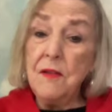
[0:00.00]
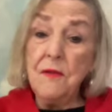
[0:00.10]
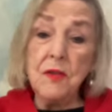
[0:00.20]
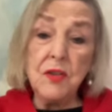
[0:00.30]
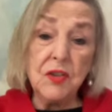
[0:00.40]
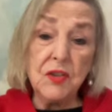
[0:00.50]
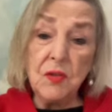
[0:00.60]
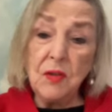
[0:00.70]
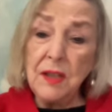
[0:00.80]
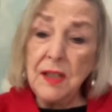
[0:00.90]
For
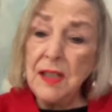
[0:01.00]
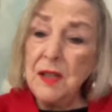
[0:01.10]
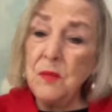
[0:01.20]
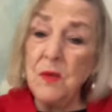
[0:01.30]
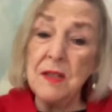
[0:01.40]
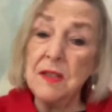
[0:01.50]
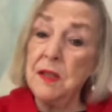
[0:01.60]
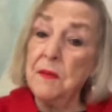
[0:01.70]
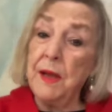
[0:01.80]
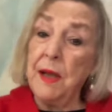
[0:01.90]
surely it
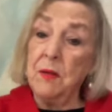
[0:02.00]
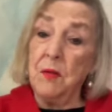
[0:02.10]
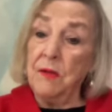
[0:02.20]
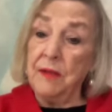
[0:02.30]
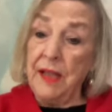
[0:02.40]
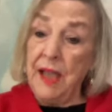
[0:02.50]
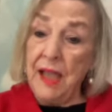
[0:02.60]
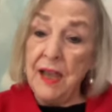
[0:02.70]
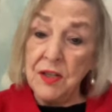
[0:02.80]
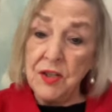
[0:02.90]
wasn't about all the
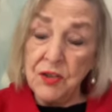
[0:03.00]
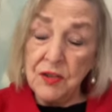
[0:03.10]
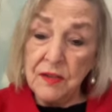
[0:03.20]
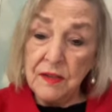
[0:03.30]
cash.